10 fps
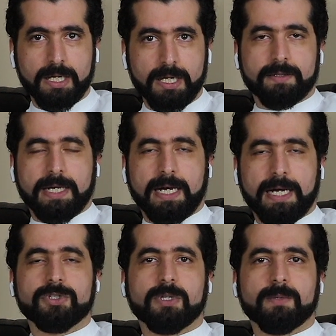The
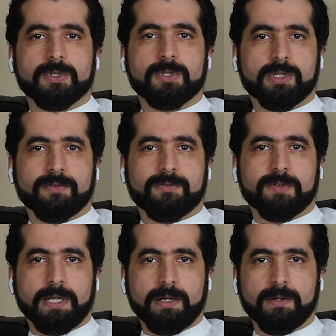average temperature of
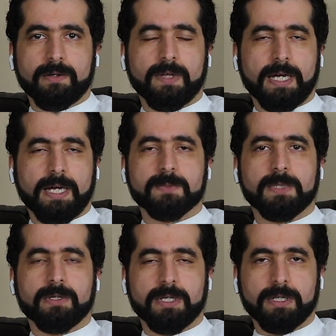the Earth has
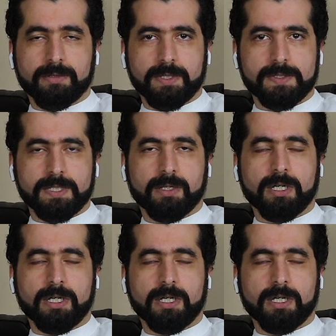been increasing